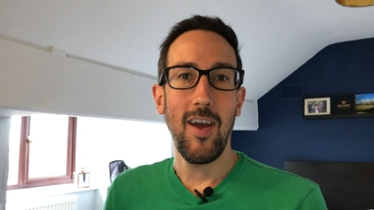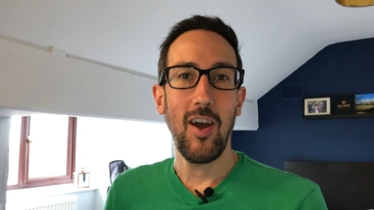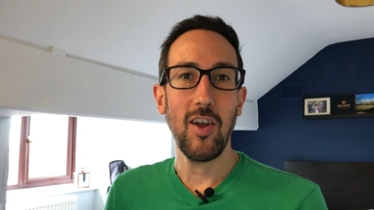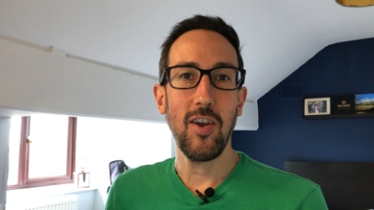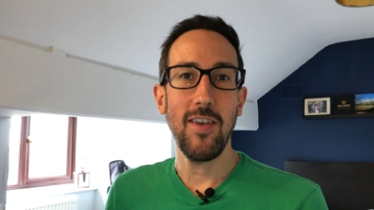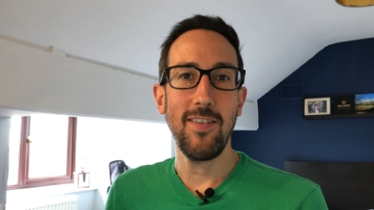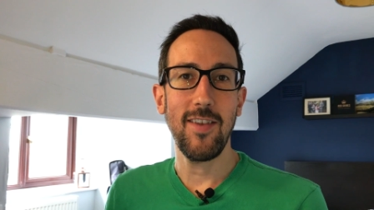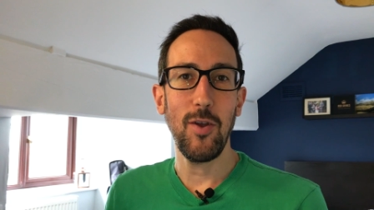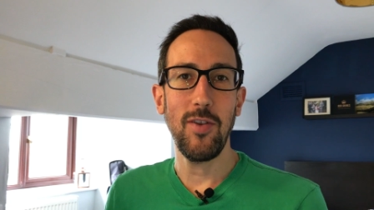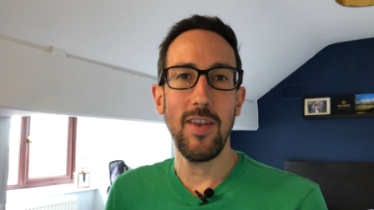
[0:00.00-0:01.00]
Hi guys,
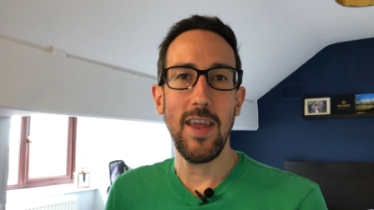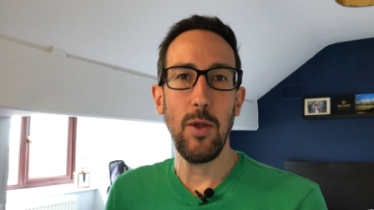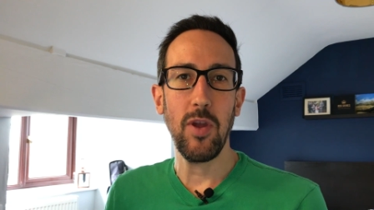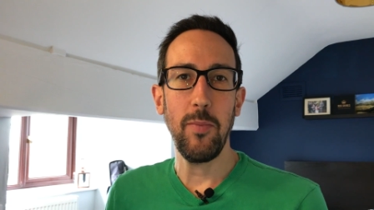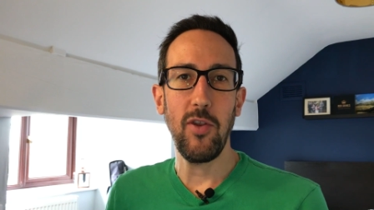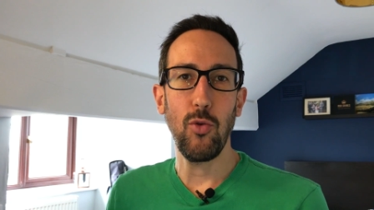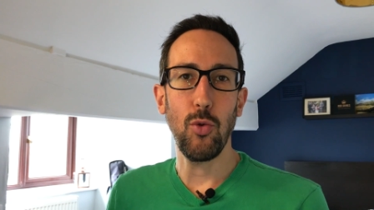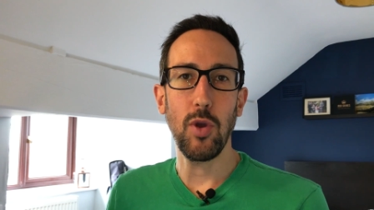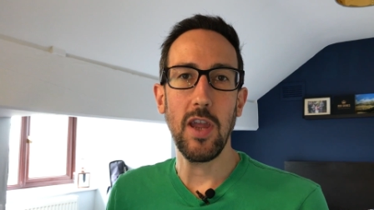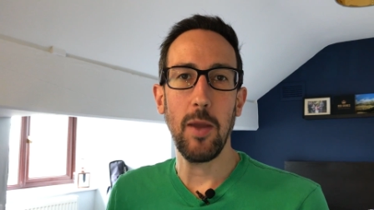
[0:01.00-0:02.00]
so today we're going to be
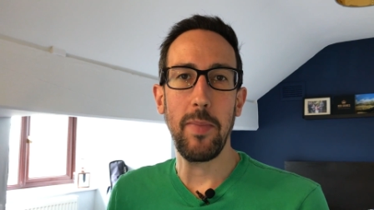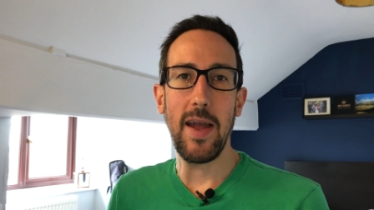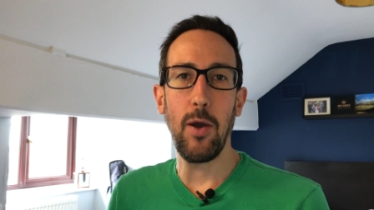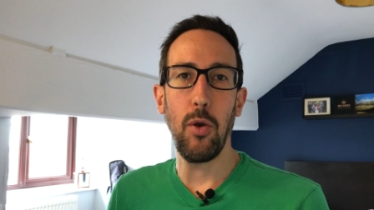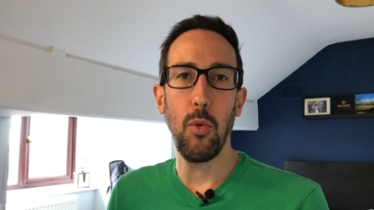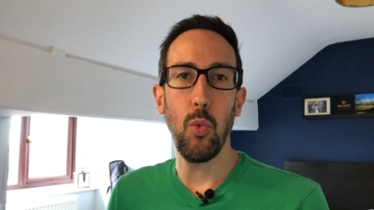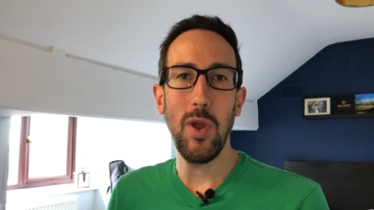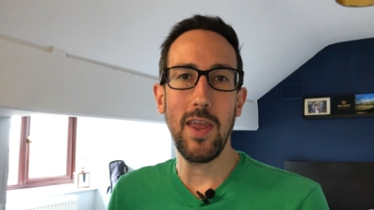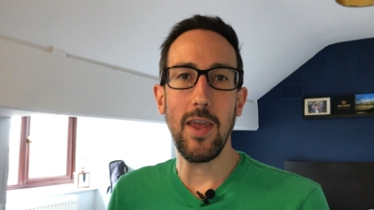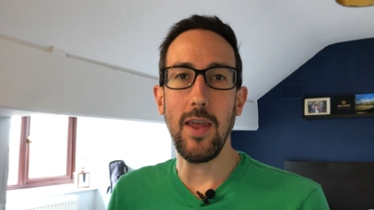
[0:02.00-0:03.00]
talking about
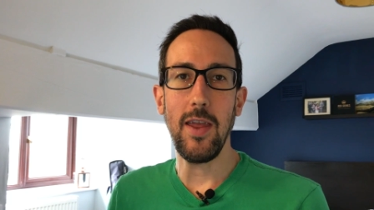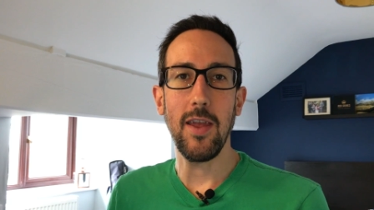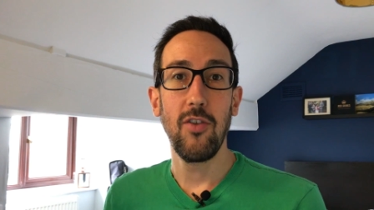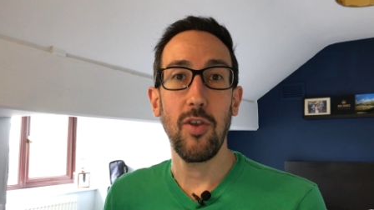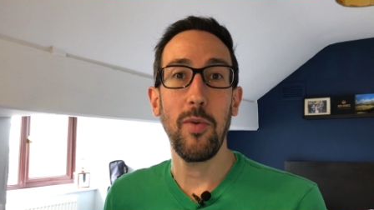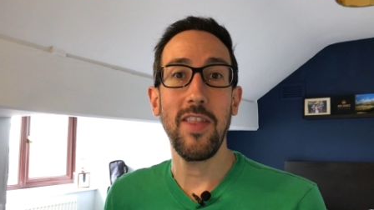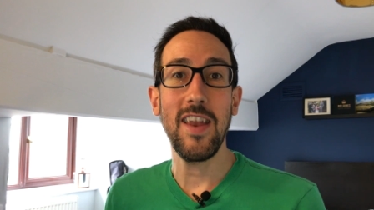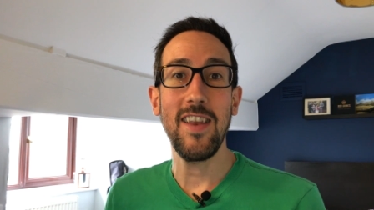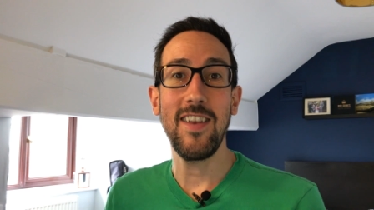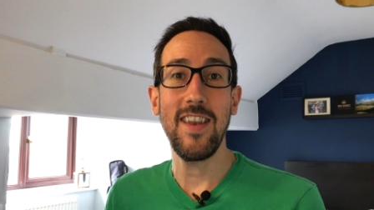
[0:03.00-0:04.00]
Wiki. So by
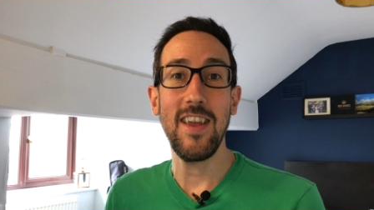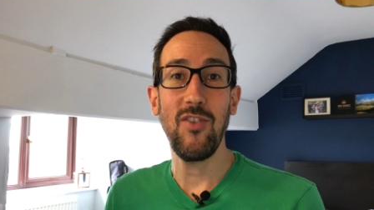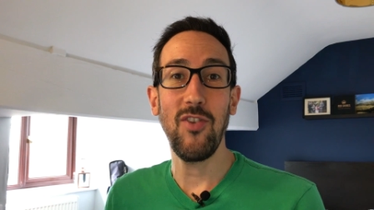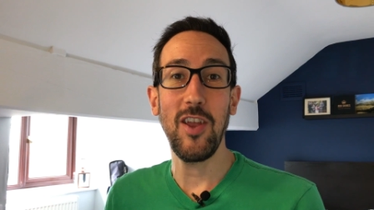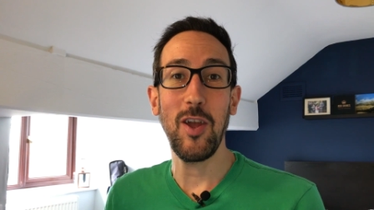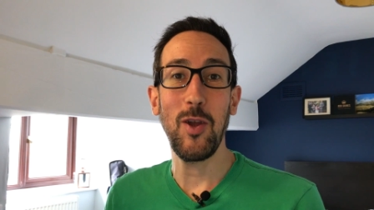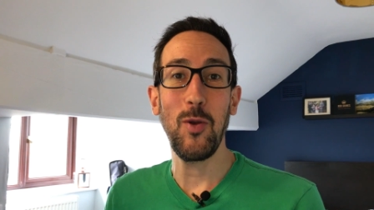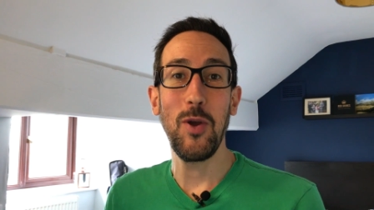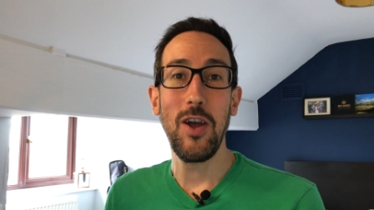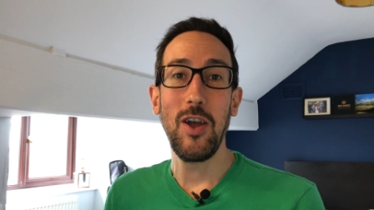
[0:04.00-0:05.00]
the end of today's
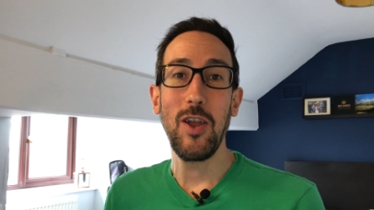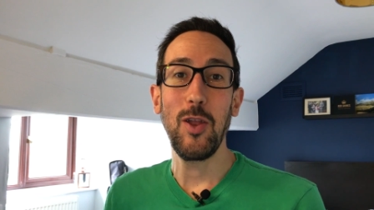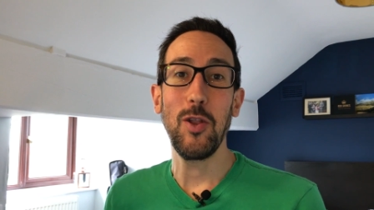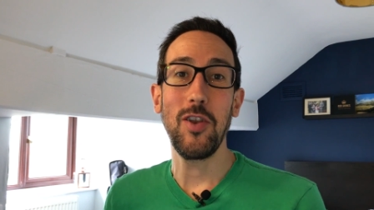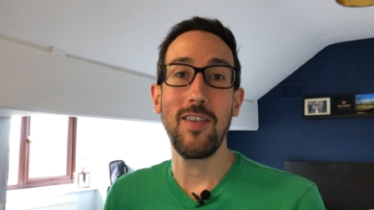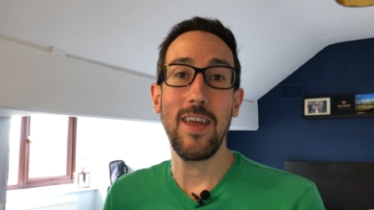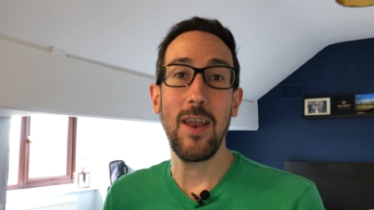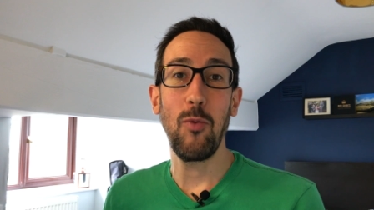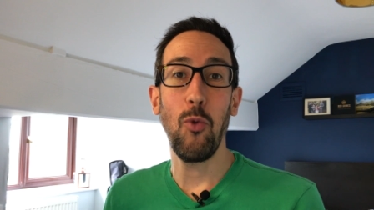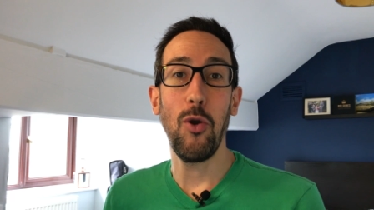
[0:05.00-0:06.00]
video, you'll
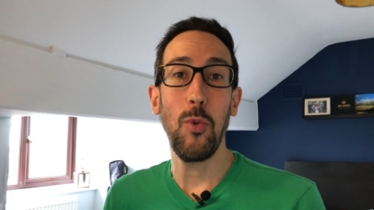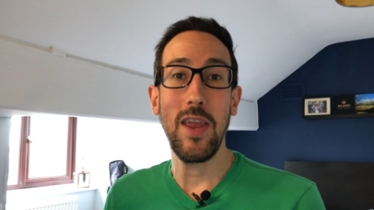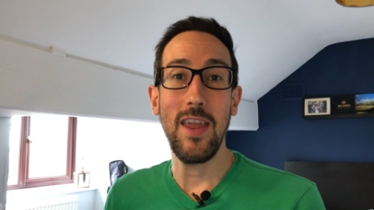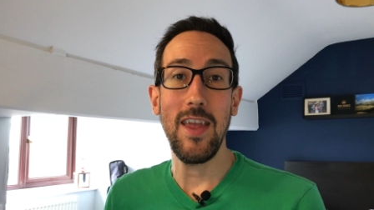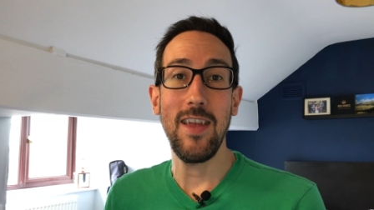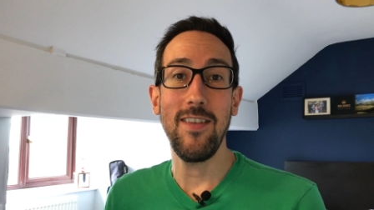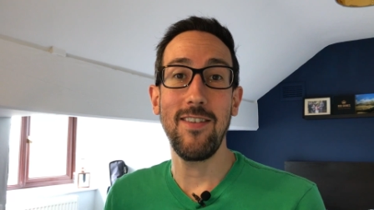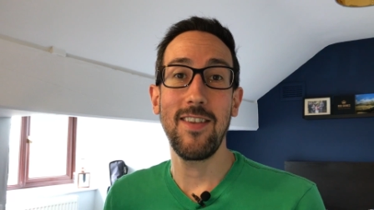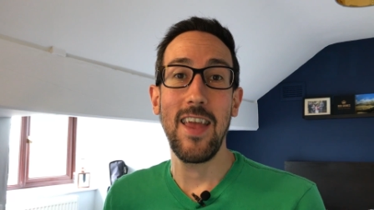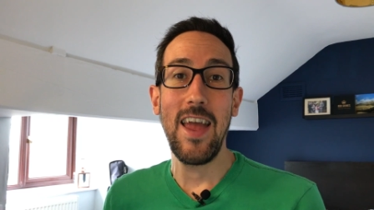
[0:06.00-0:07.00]
understand what Wiki
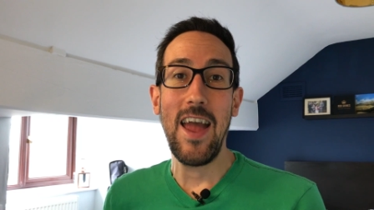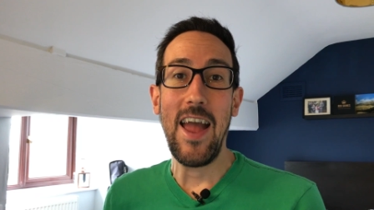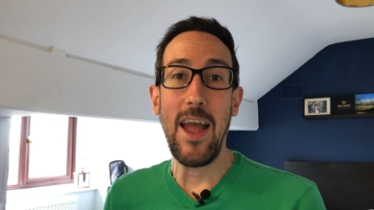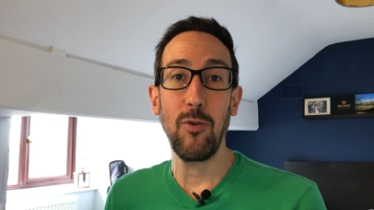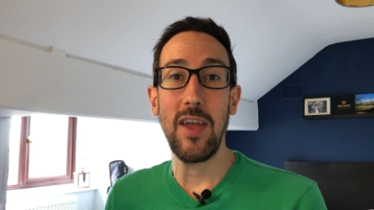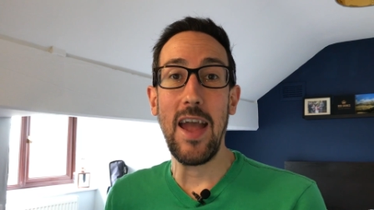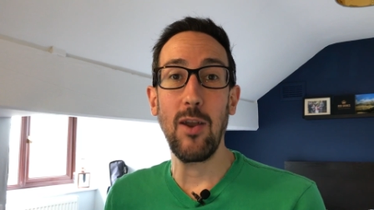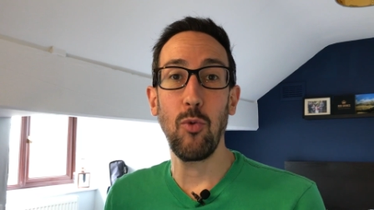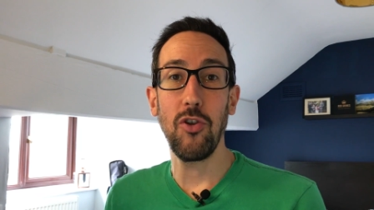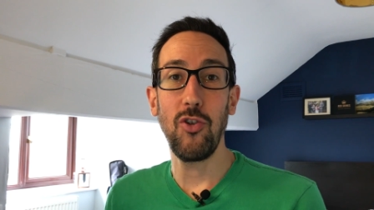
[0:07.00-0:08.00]
is, how to
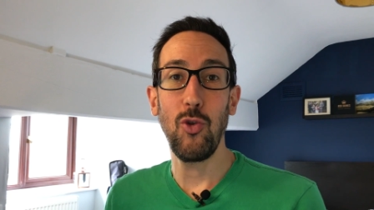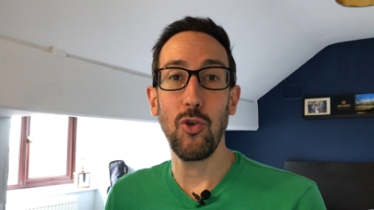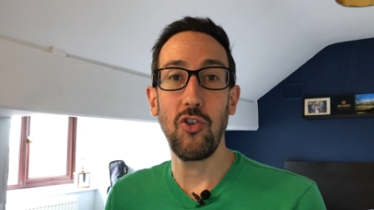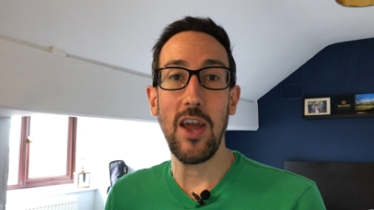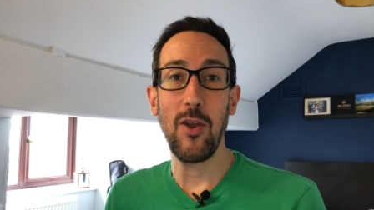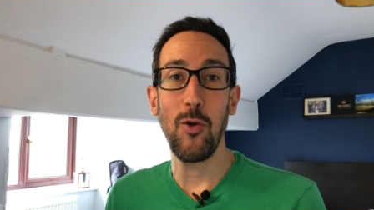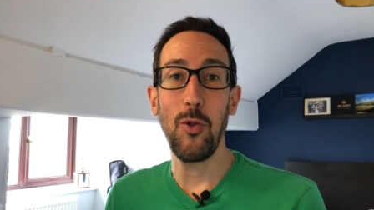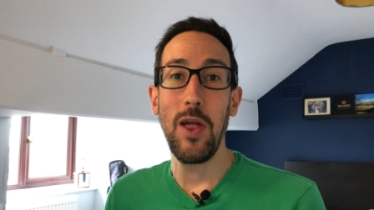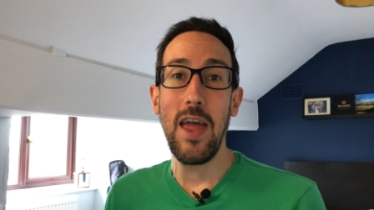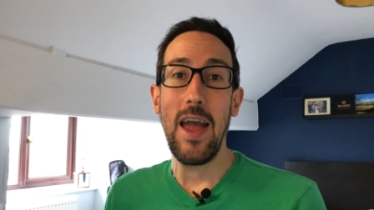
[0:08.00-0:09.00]
add one to your channel,